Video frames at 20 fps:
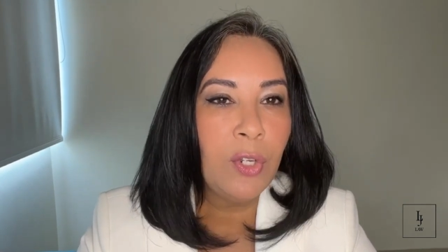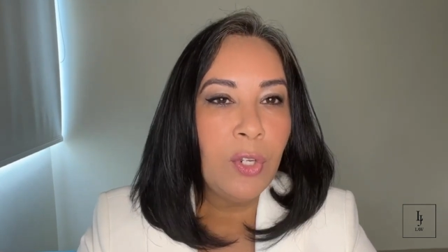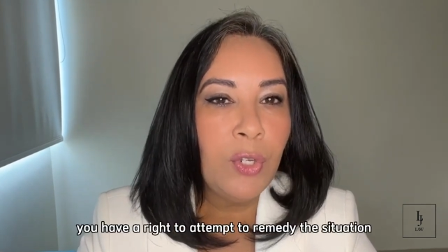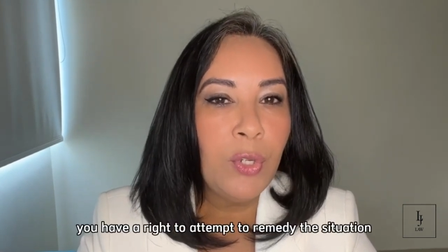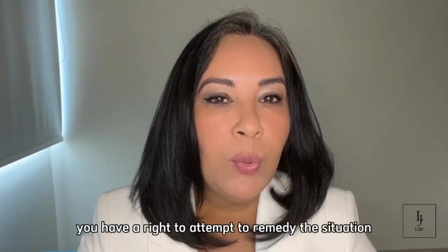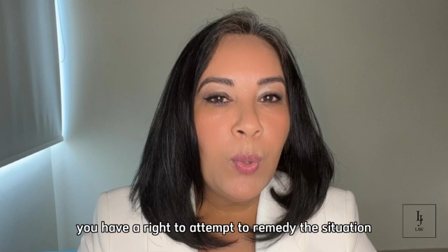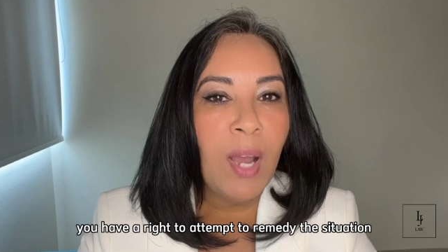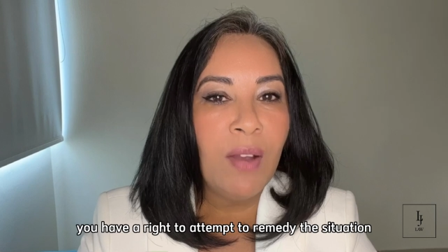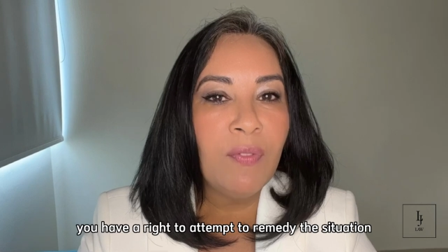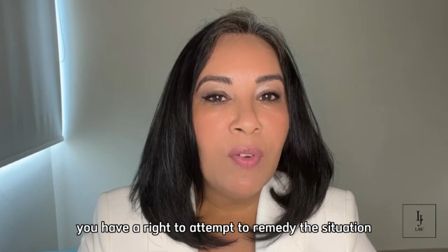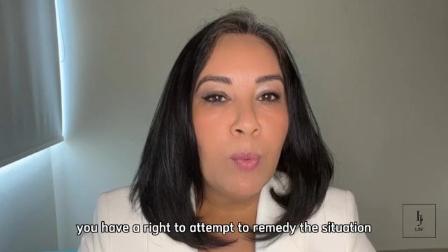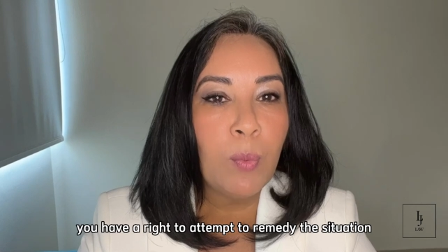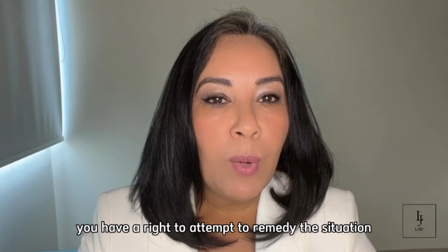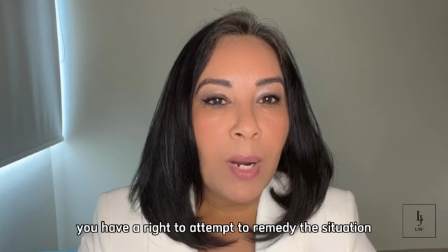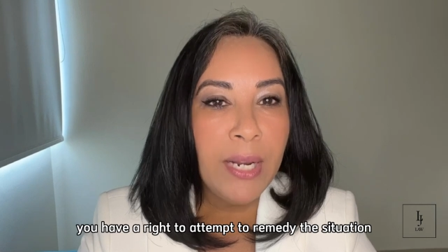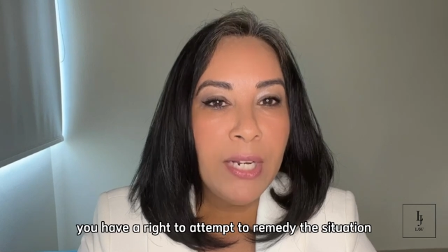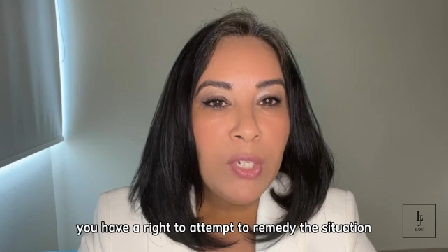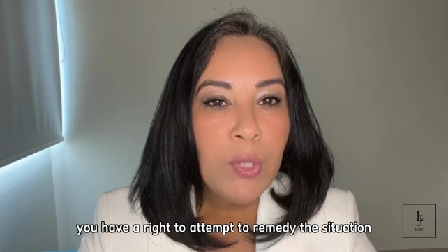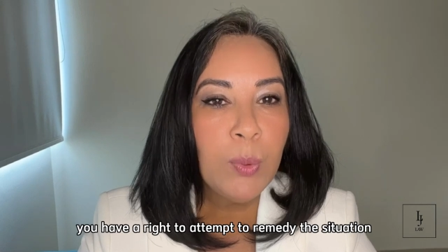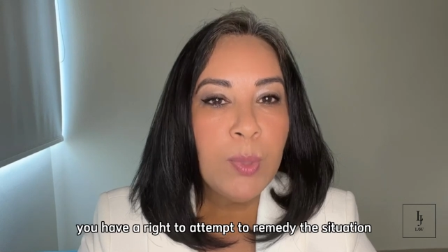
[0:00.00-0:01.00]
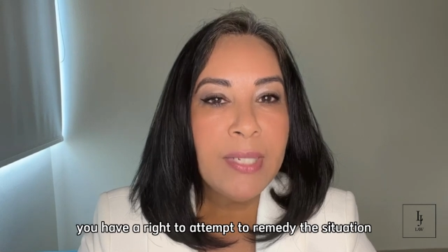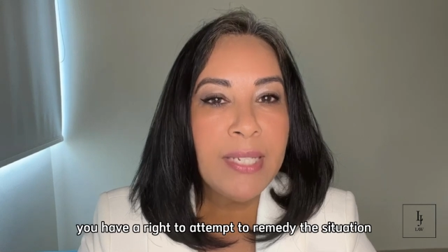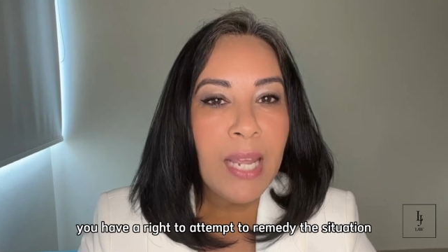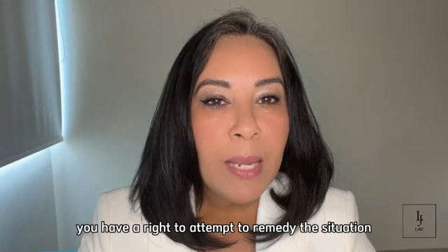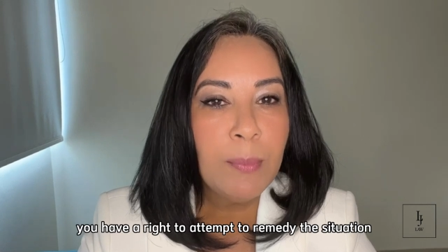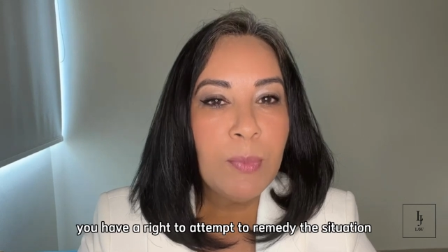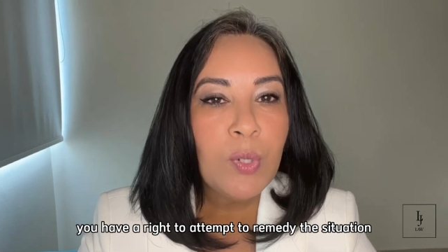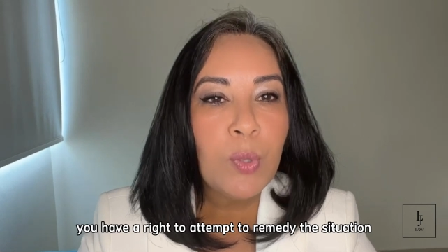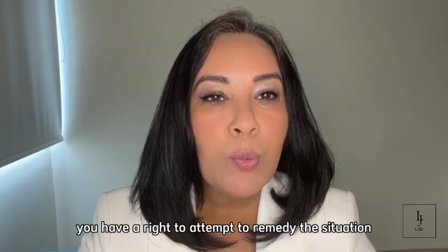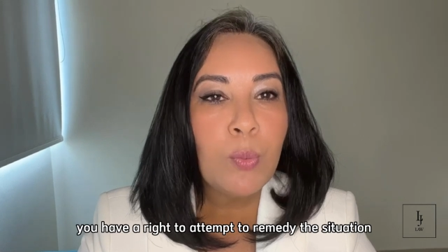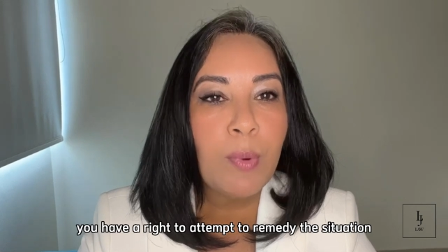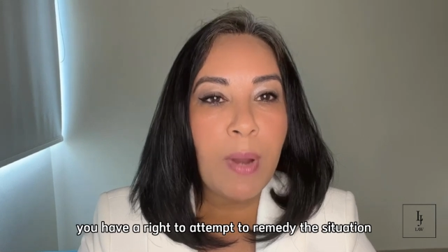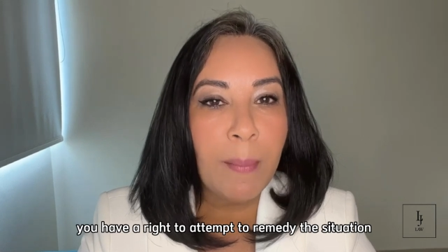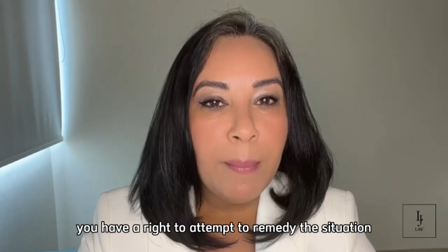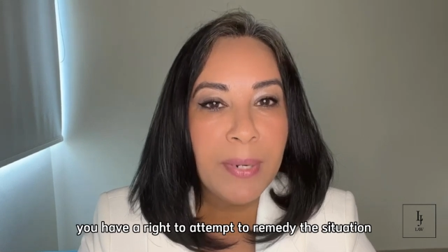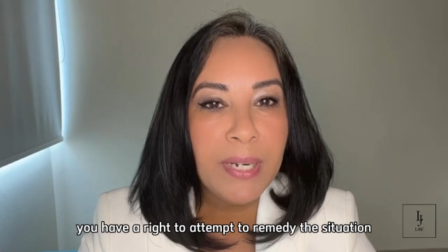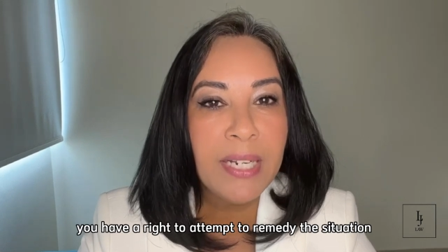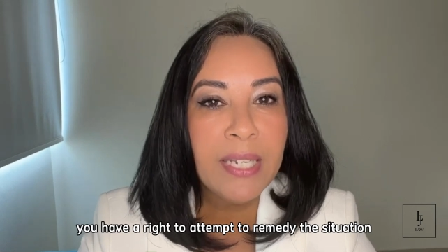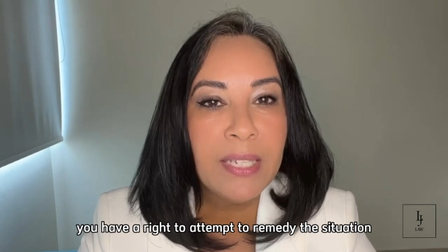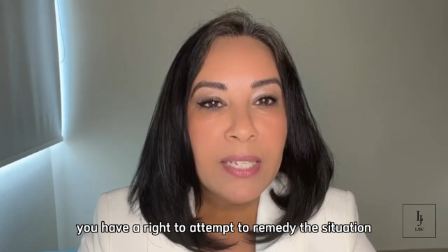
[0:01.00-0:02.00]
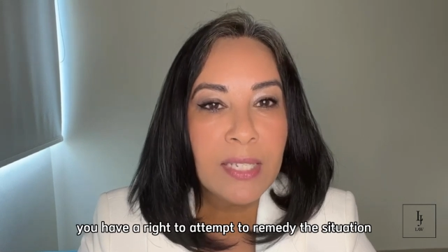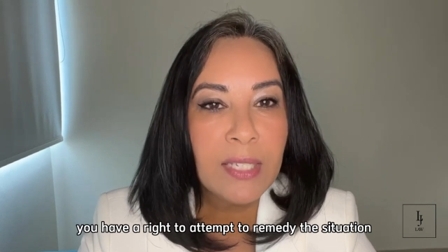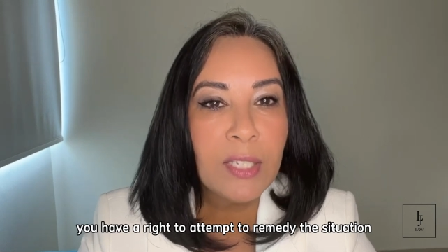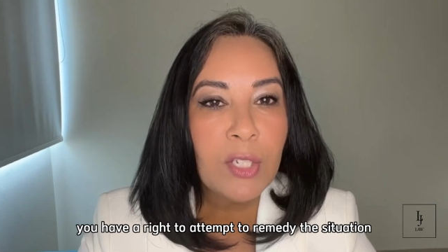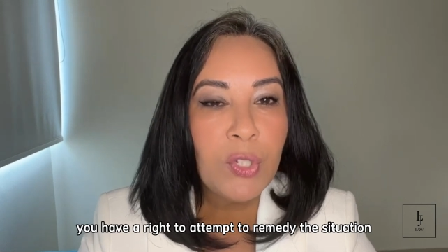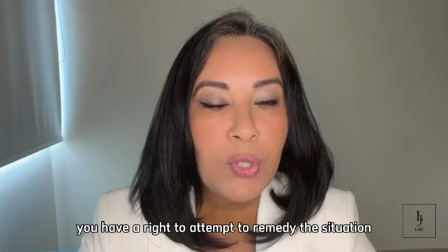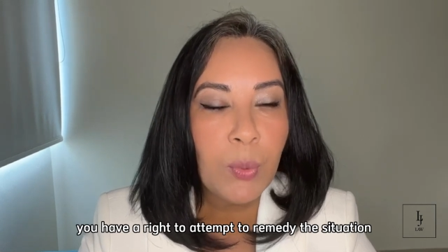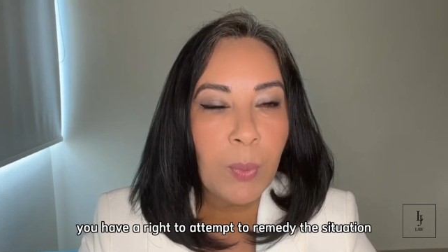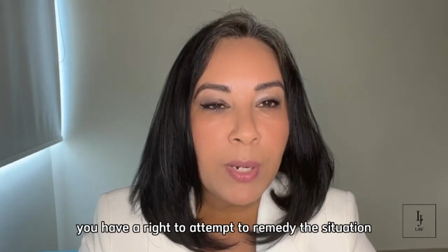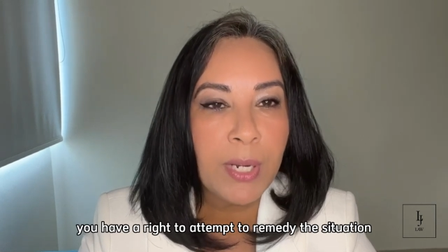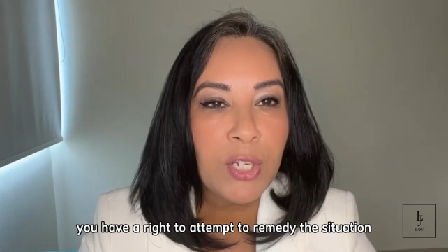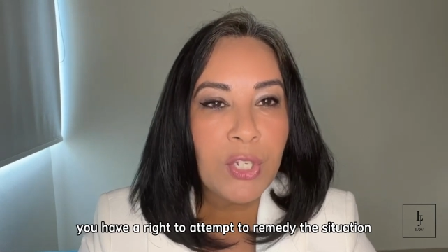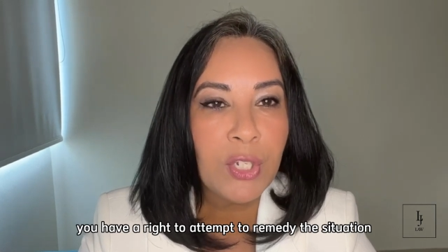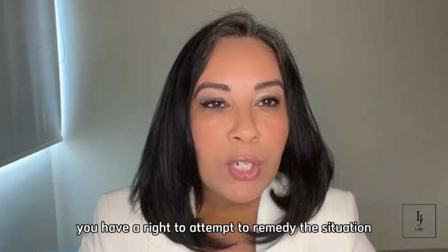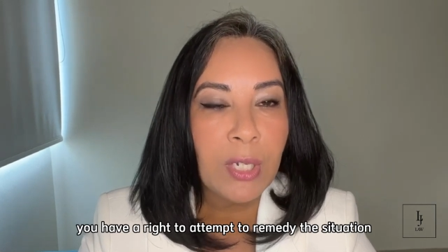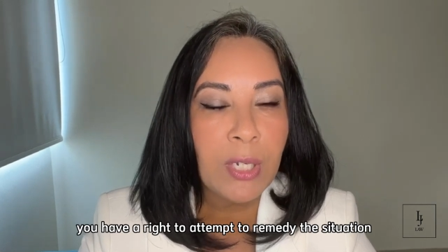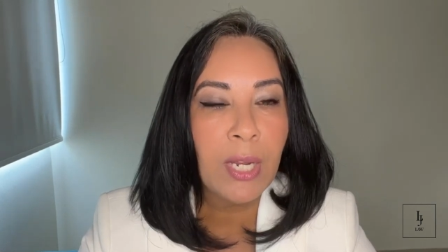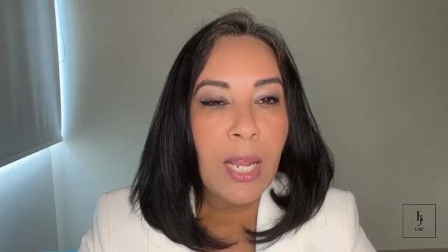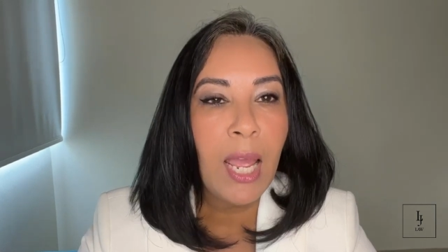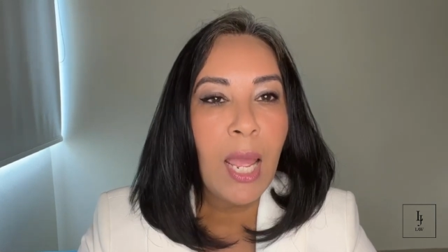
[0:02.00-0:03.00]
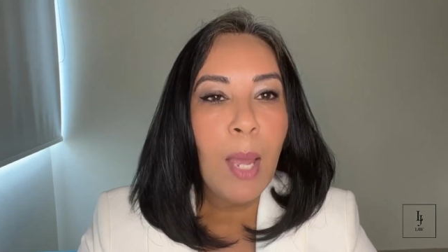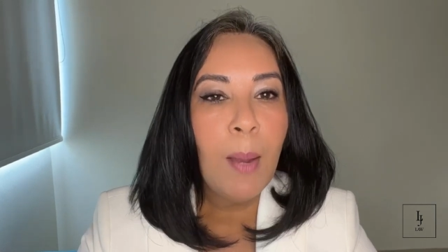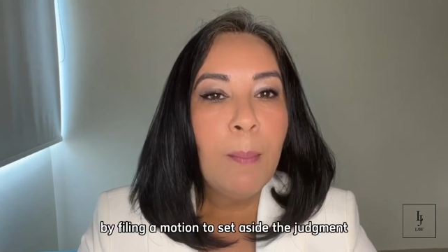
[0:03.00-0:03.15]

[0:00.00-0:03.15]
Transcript: you have a right to attempt to remedy the situation